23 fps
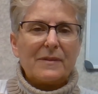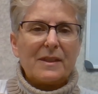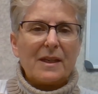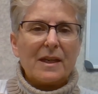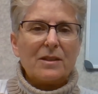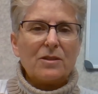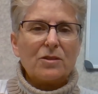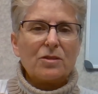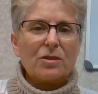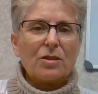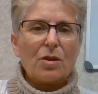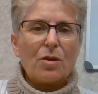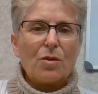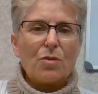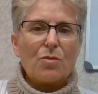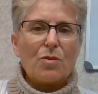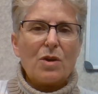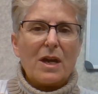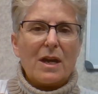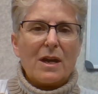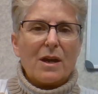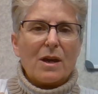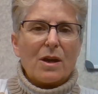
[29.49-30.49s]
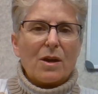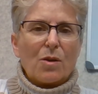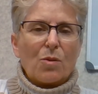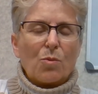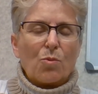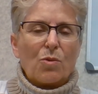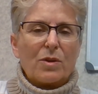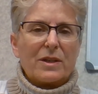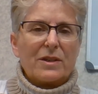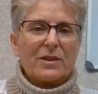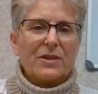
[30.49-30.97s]
And so,
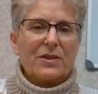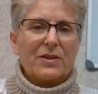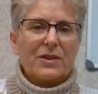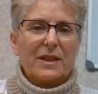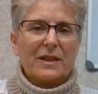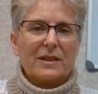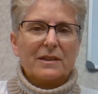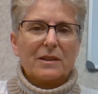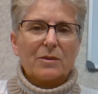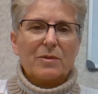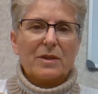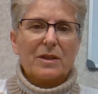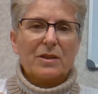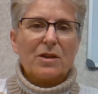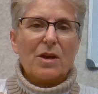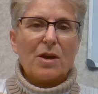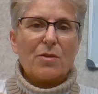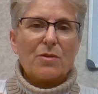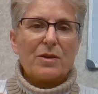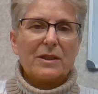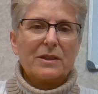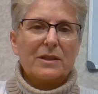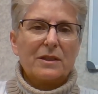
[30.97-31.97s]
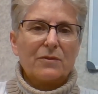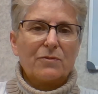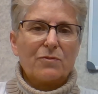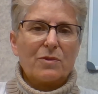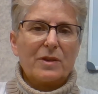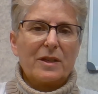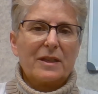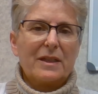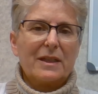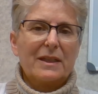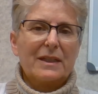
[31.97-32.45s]
one of the things that we know is if
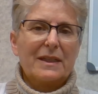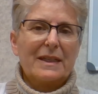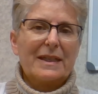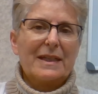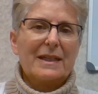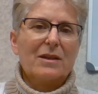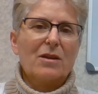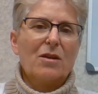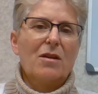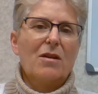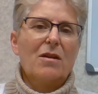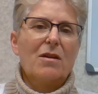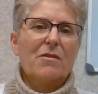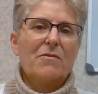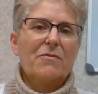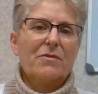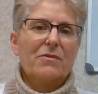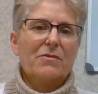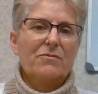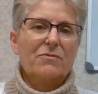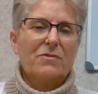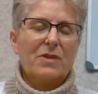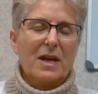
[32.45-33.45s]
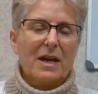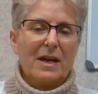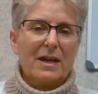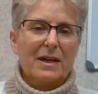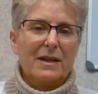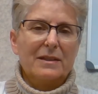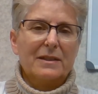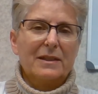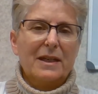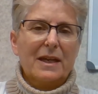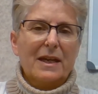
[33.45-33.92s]
we can get off of
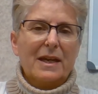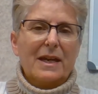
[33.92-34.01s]
that